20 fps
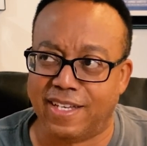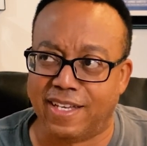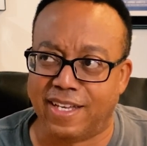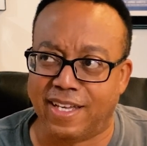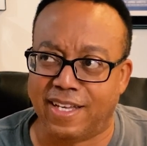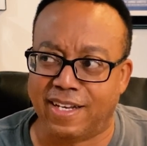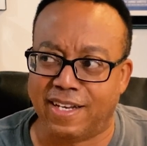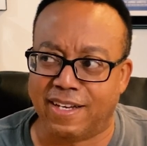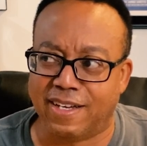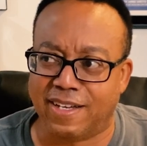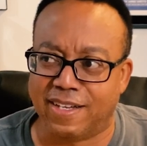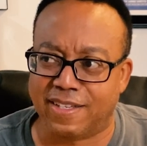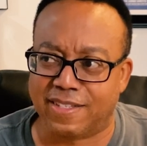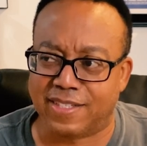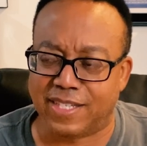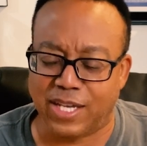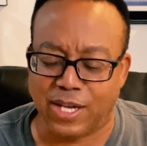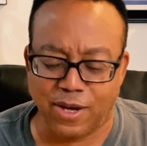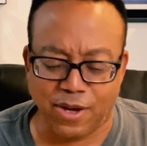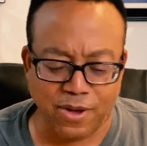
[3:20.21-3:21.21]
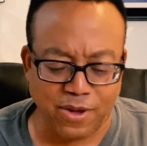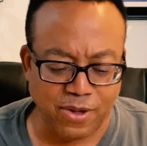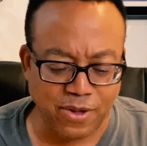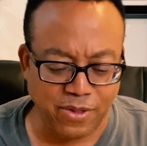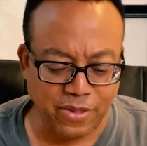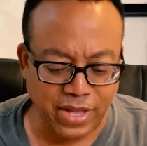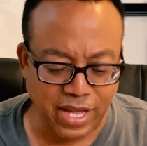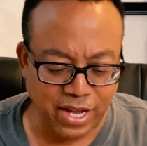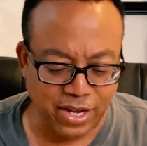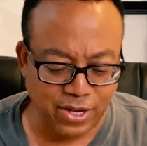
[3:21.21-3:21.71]
And see how
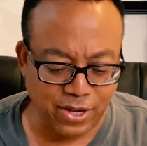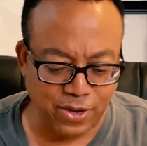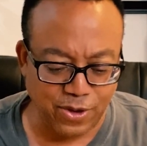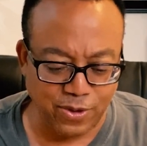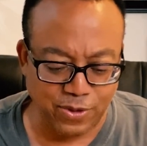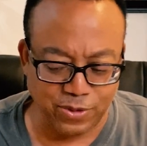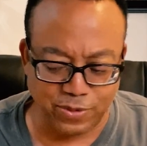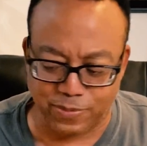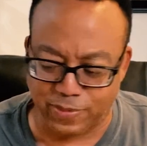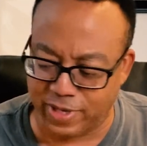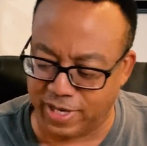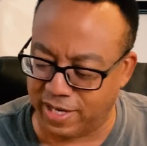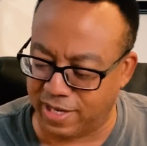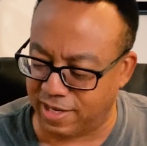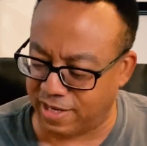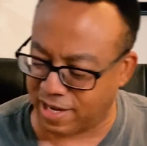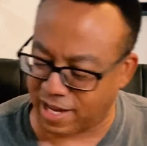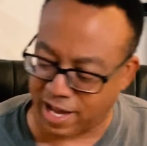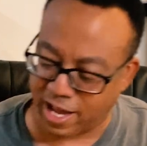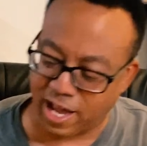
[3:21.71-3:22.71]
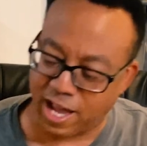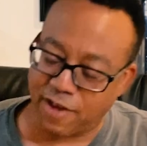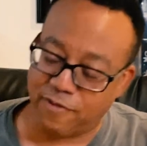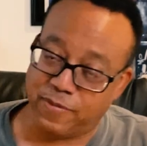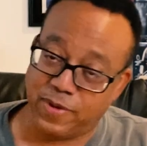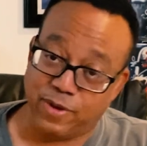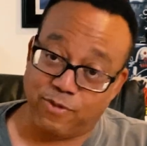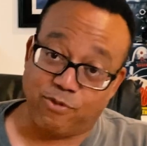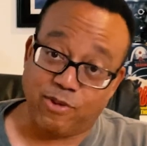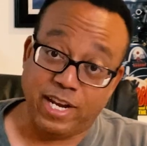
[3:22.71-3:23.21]
all that goes. But I have
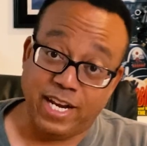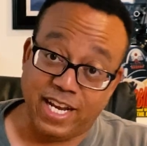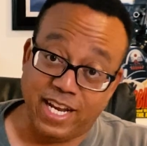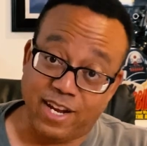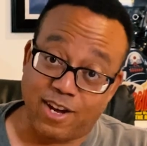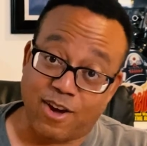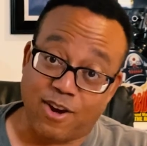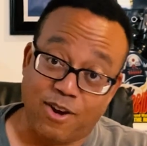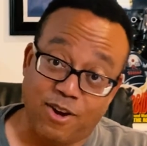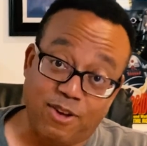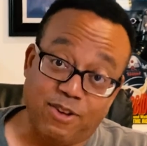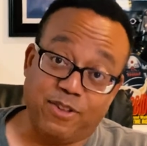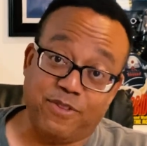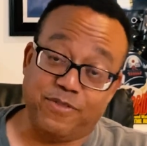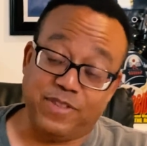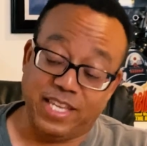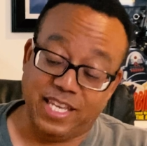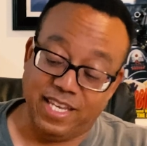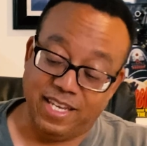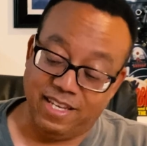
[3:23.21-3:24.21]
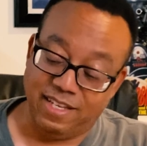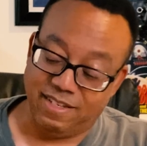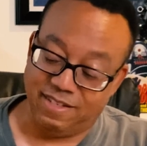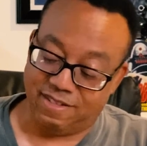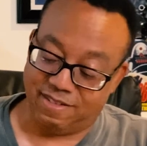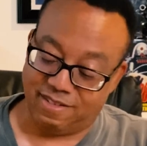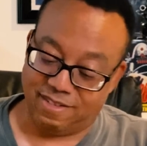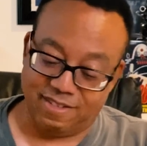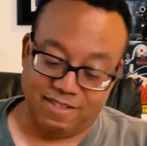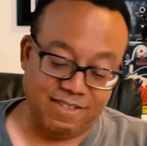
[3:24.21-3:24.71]
been reading all of
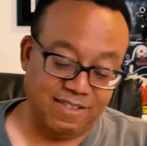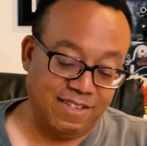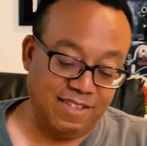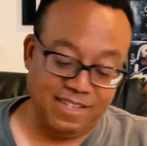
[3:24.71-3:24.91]
these,